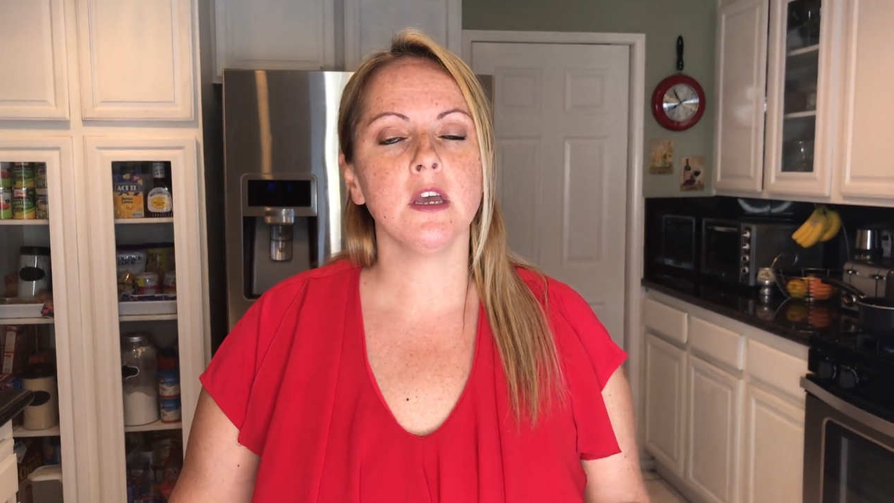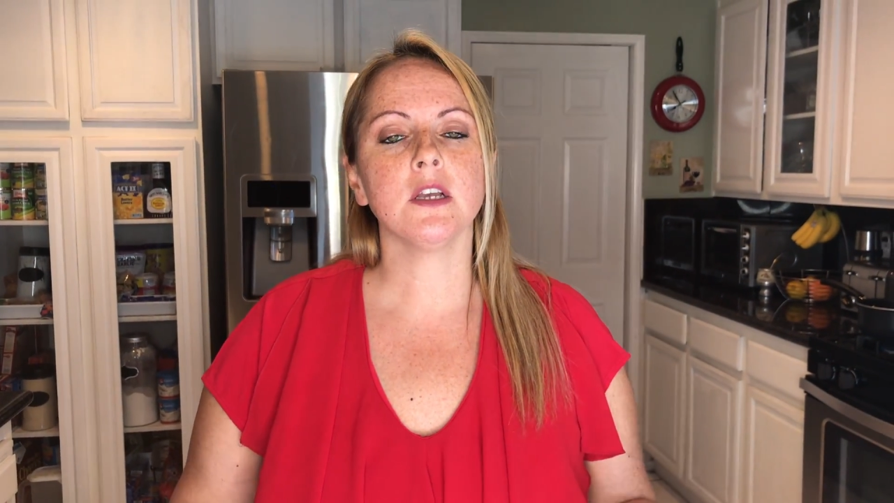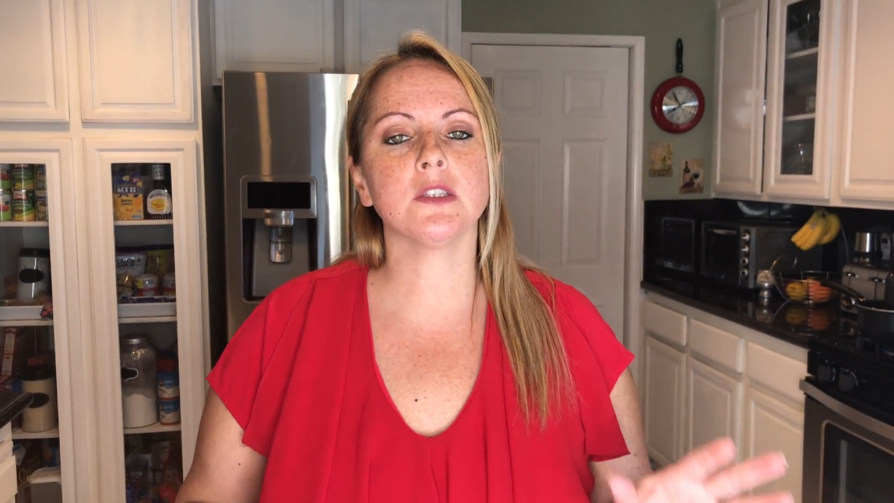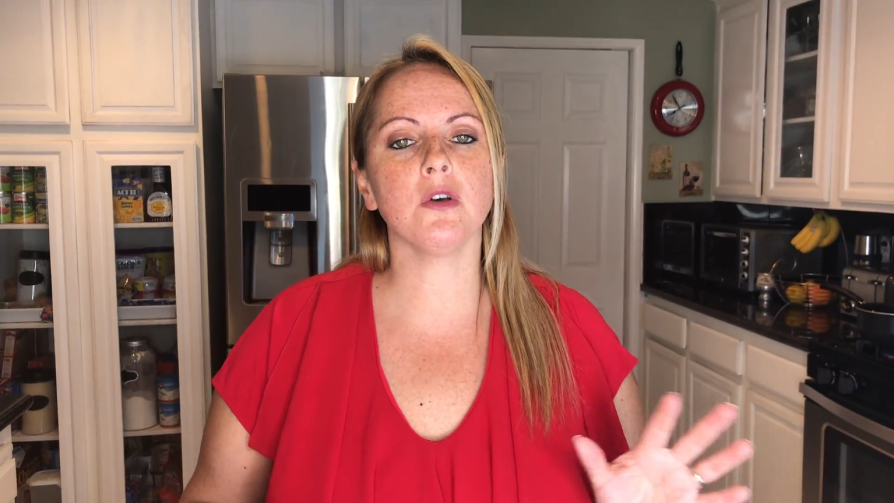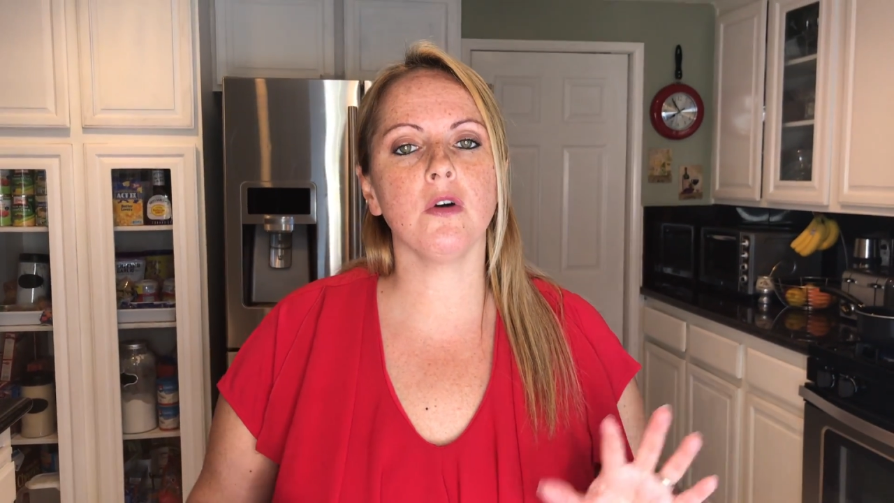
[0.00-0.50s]

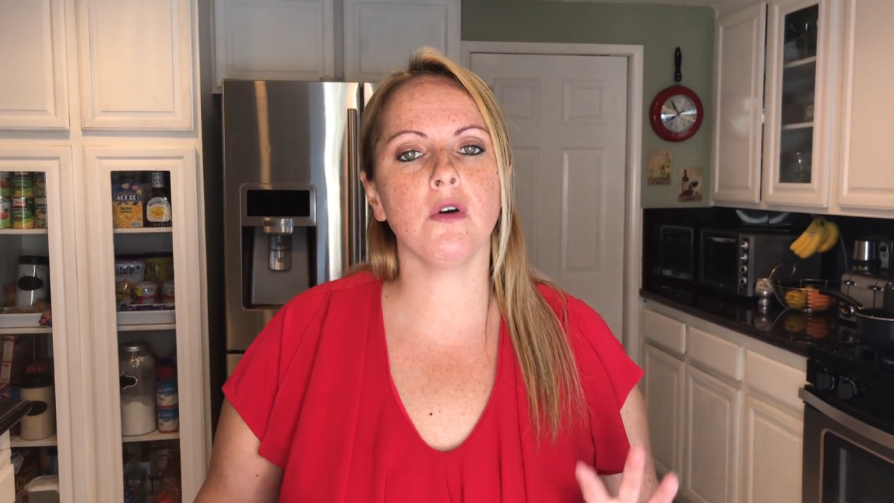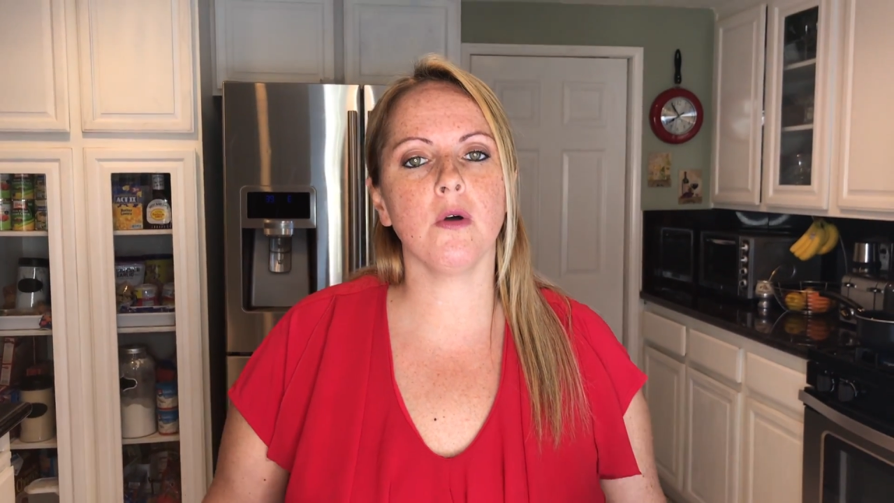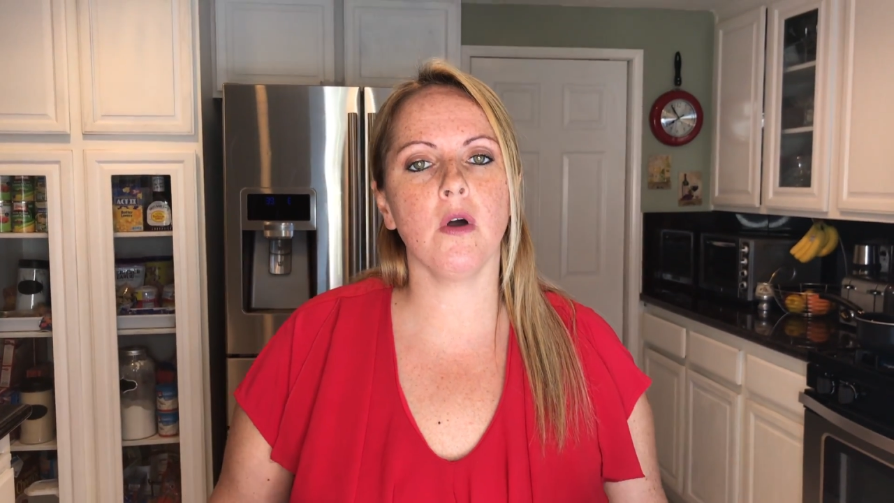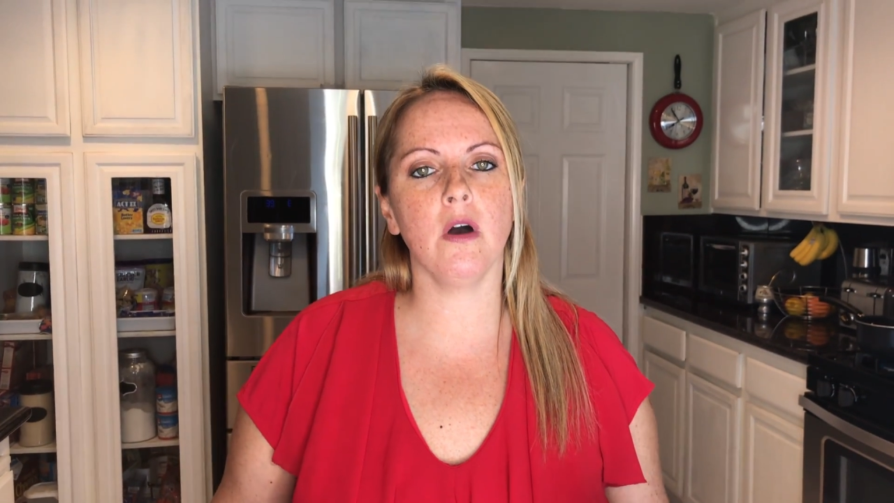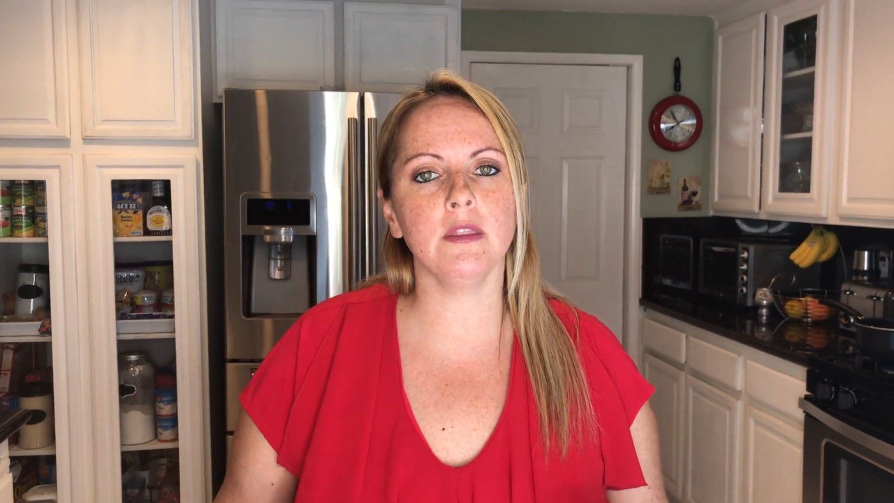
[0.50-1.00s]

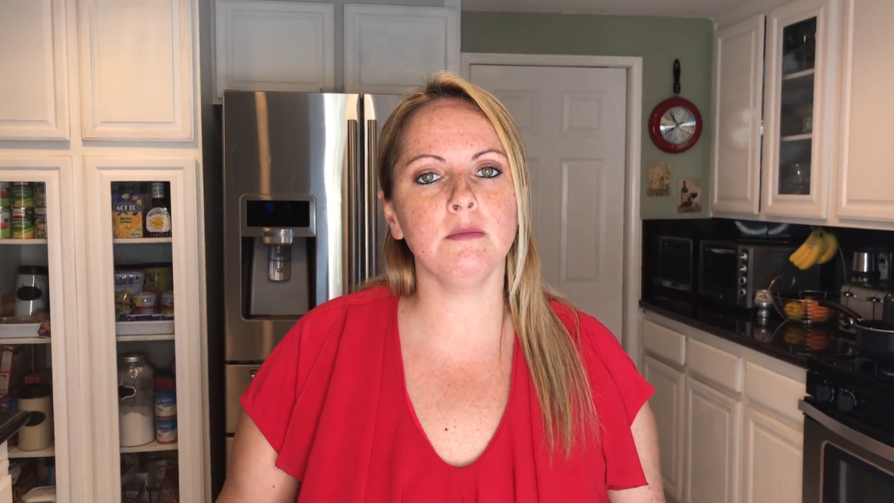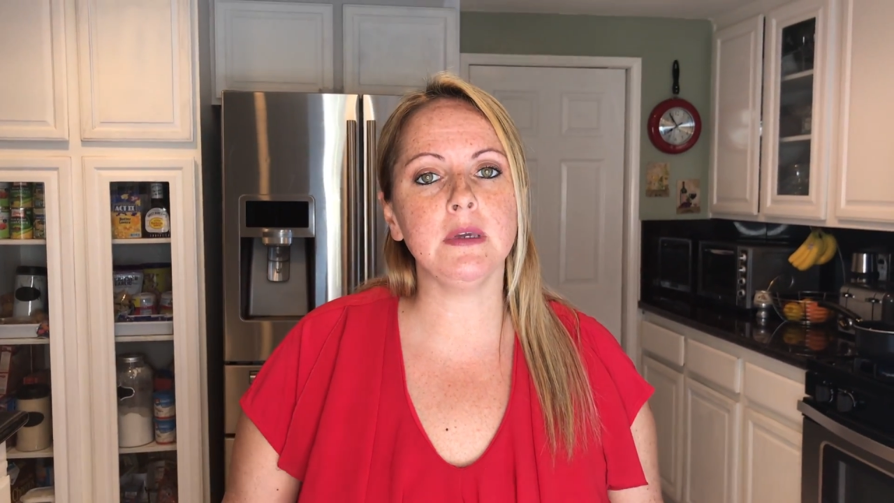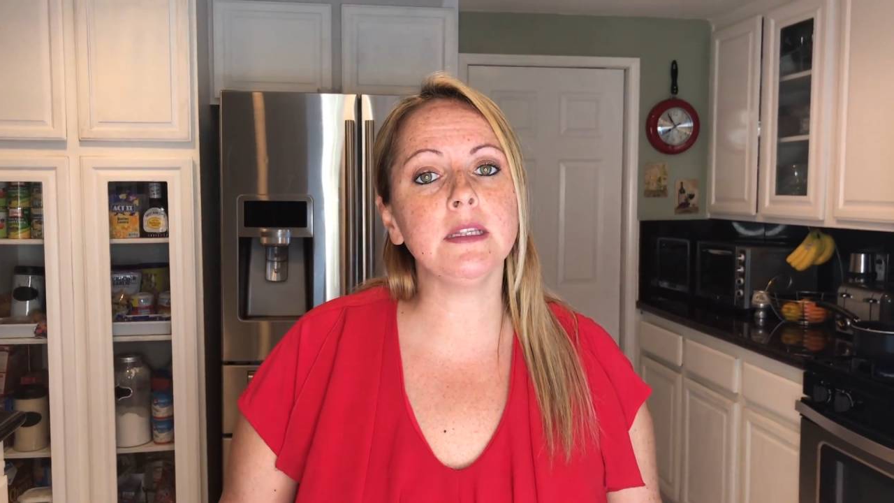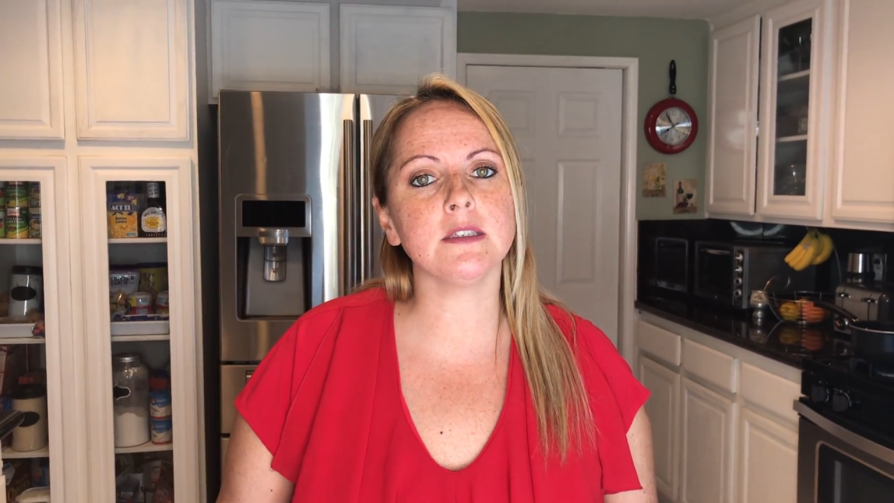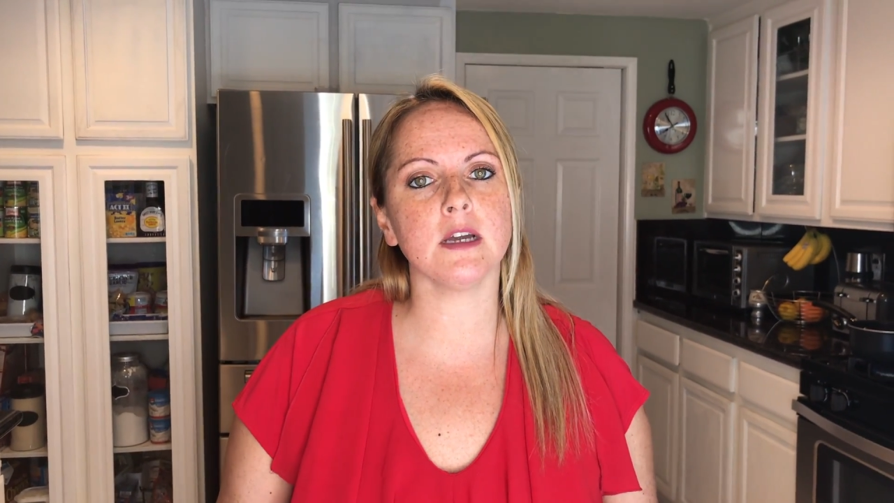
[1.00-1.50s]
So on the
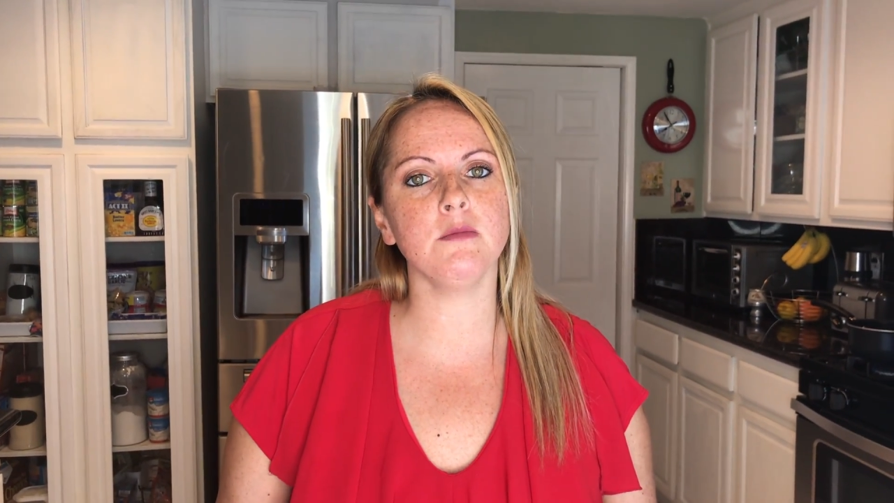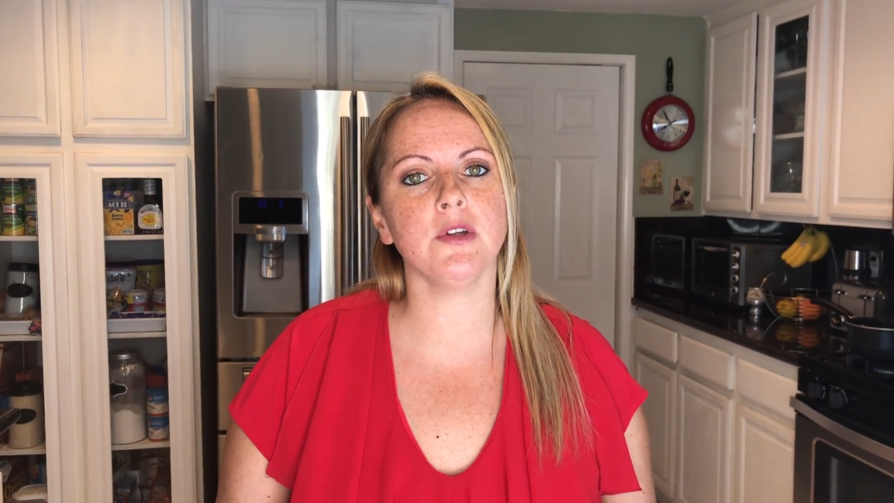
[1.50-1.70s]
meantime,